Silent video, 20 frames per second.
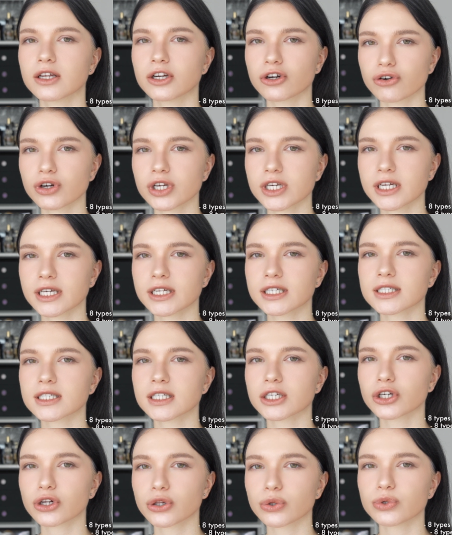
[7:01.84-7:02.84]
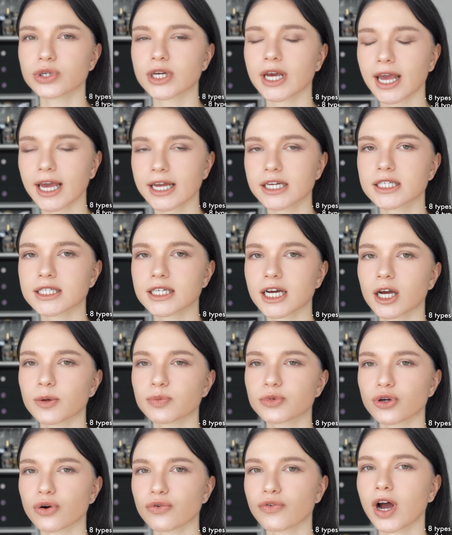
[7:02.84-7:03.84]
ingredients, including 8
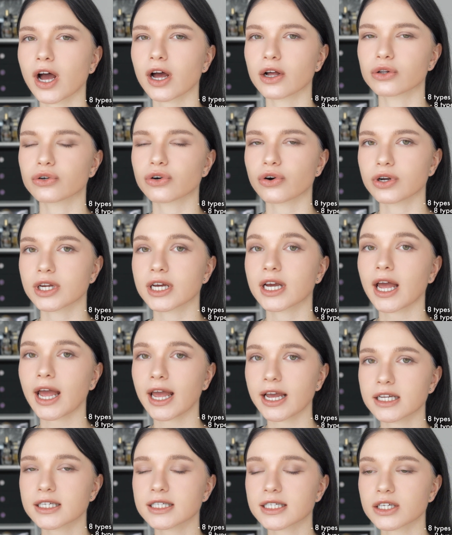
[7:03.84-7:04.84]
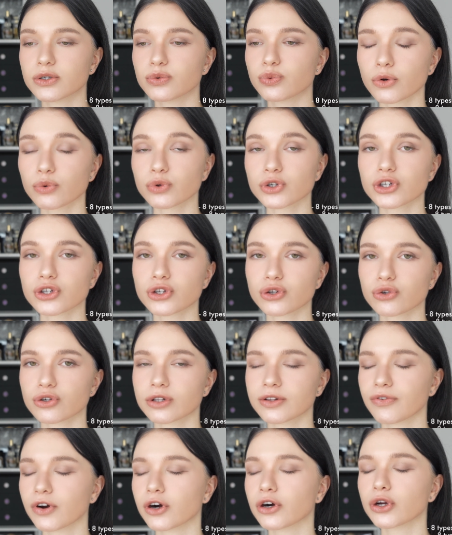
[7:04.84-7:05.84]
types of hyaluronic acid, which is
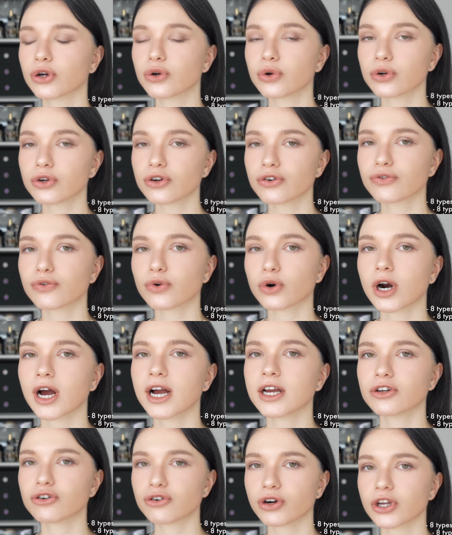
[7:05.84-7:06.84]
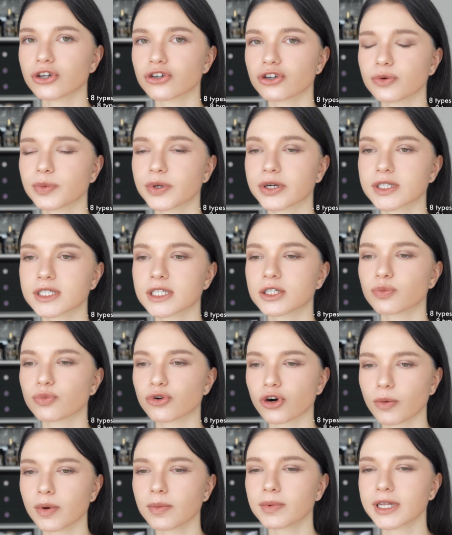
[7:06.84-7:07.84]
usually very good for hydration because it
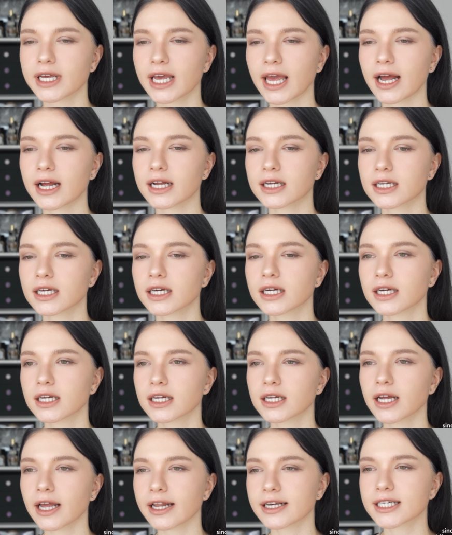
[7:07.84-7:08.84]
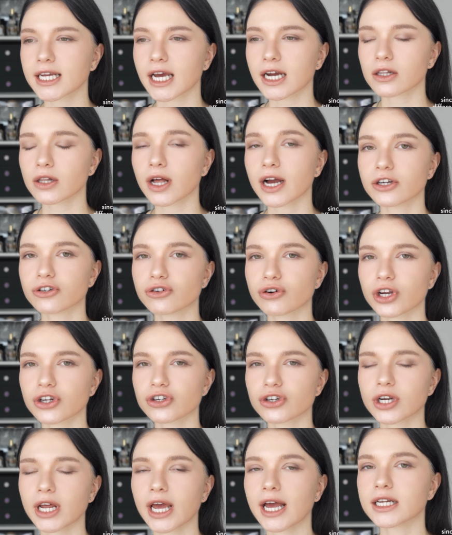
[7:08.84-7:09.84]
probably can tackle
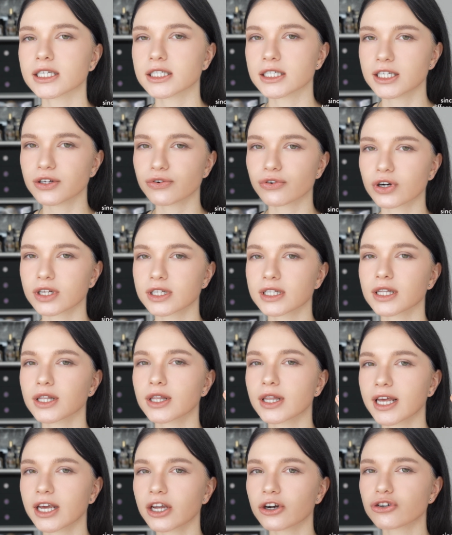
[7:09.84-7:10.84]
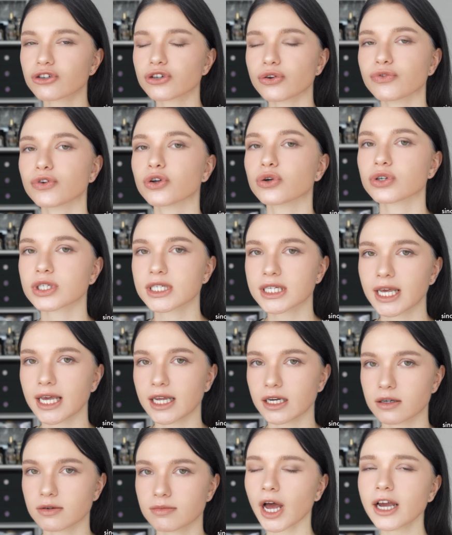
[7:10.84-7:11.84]
hydration at different layers of your
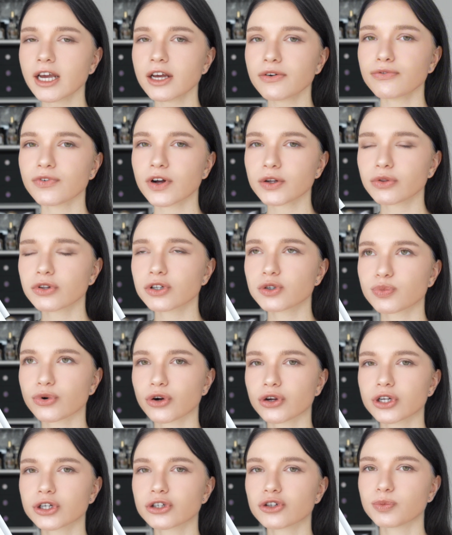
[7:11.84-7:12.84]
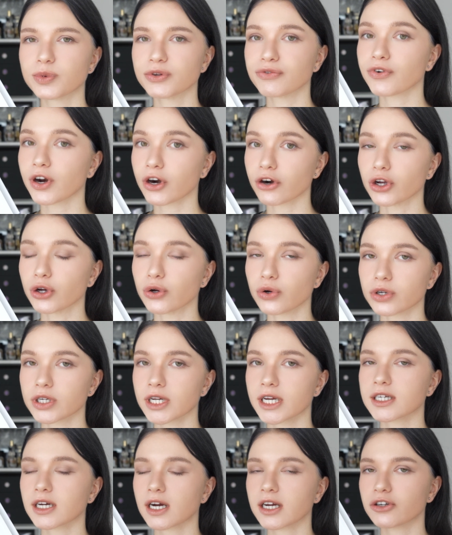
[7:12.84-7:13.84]
skin. I have found this product to be very good
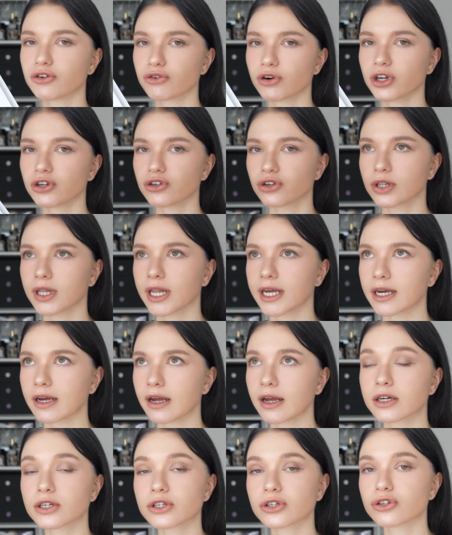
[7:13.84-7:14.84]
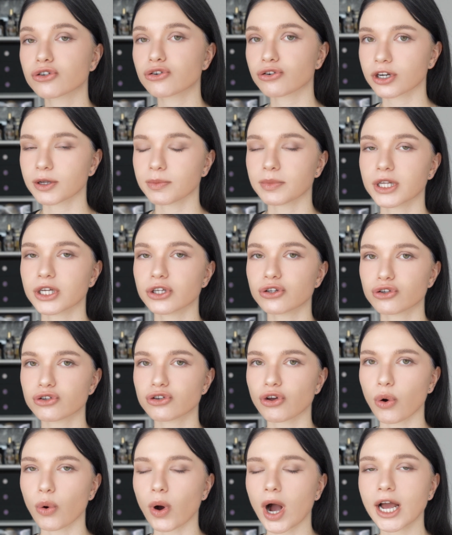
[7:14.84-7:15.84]
at hydration, like extremely
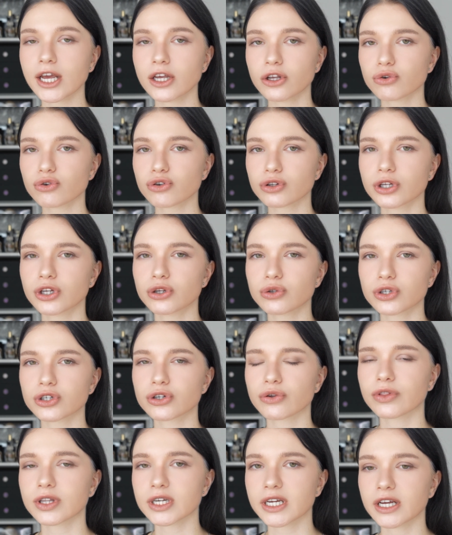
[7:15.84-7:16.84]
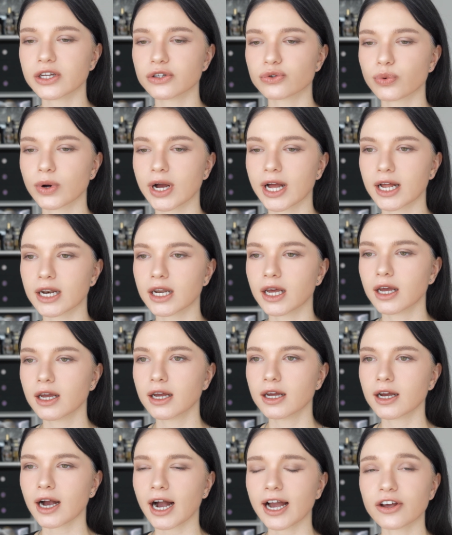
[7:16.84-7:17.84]
so. I usually use it on the days when
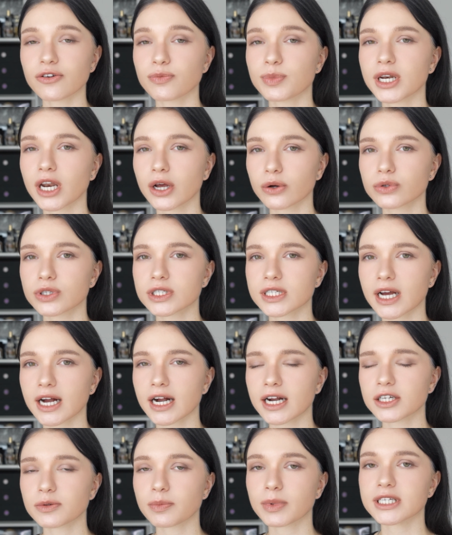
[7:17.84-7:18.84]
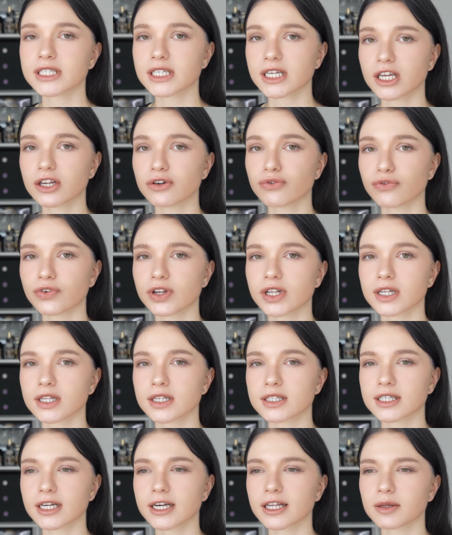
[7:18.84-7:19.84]
I have been outside, my skin
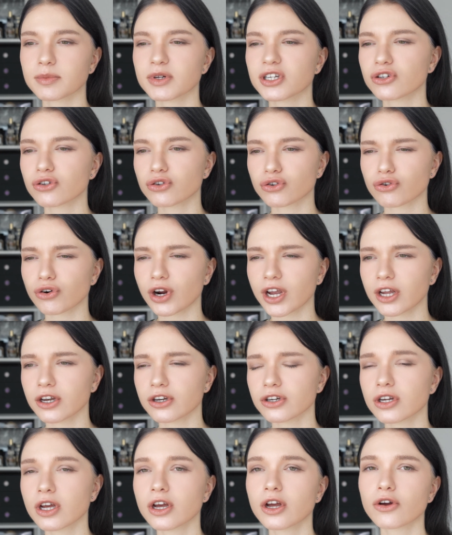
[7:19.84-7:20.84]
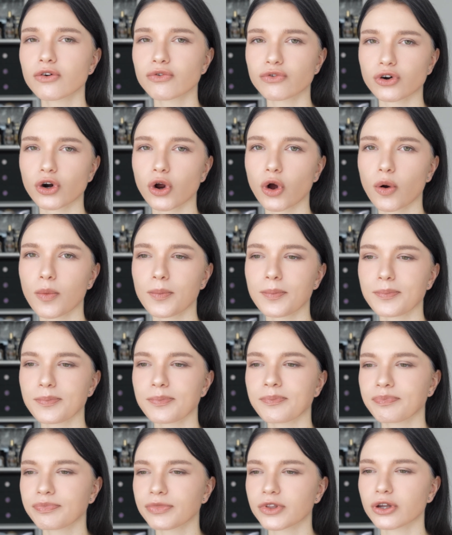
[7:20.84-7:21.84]
feels a little bit strained
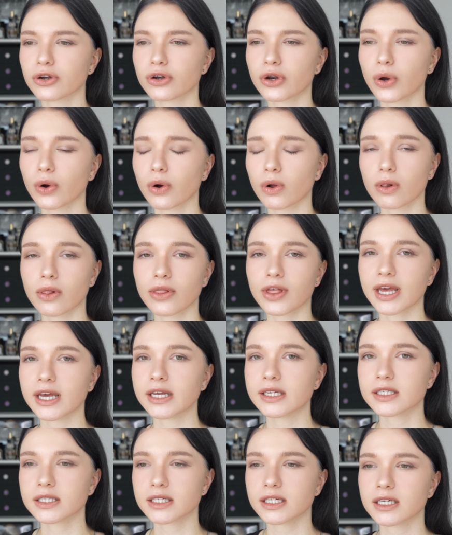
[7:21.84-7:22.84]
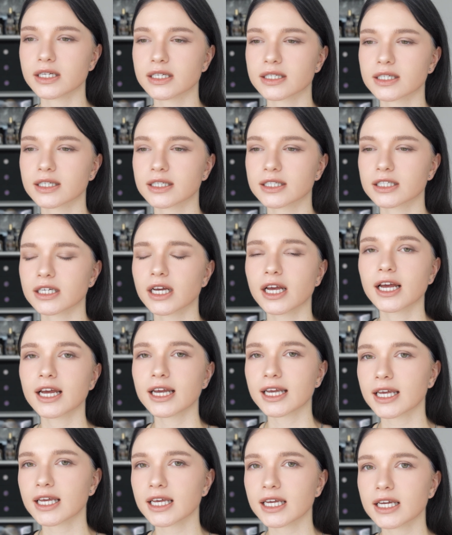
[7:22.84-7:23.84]
from, you know, all the ACs and
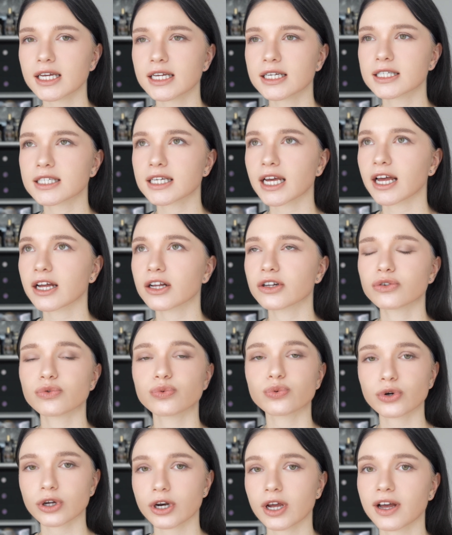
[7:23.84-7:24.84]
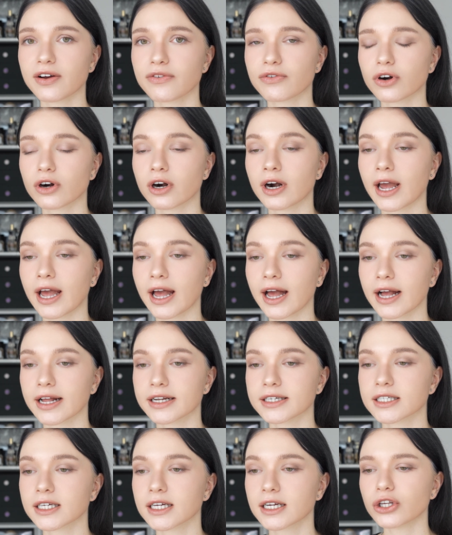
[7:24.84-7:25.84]
heat and whatever,
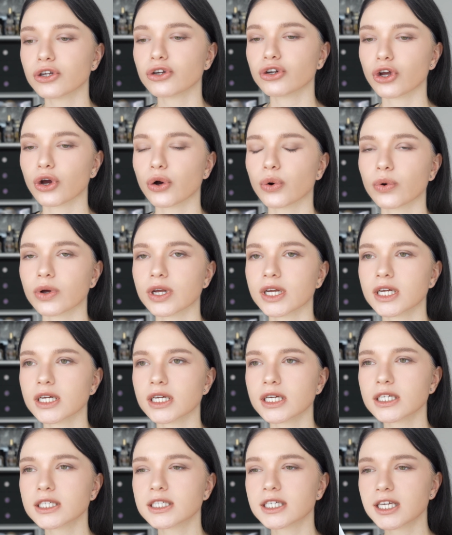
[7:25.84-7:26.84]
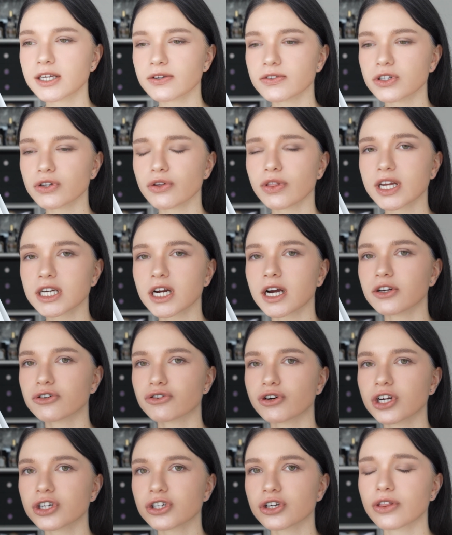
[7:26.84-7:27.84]
and, you know, it gives you that
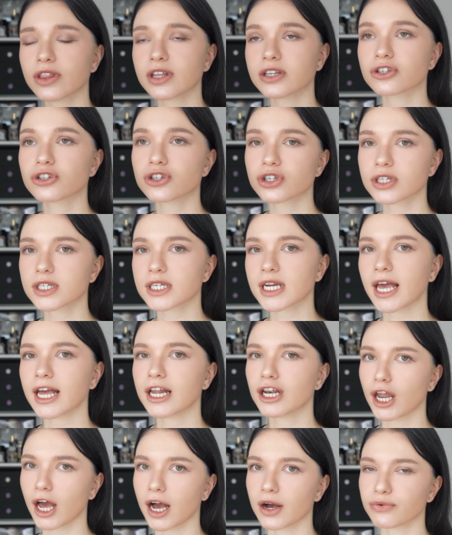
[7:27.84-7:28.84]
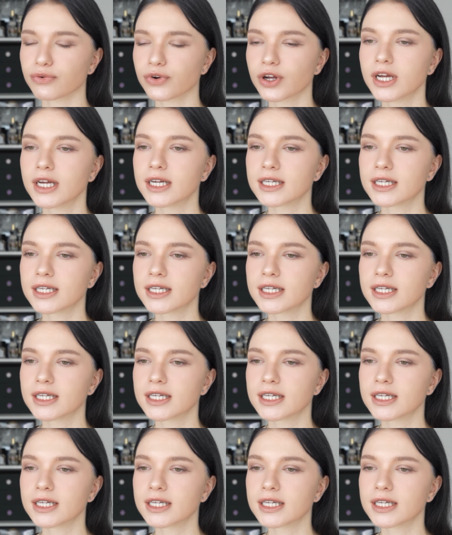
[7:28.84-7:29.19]
hydration that's just enough.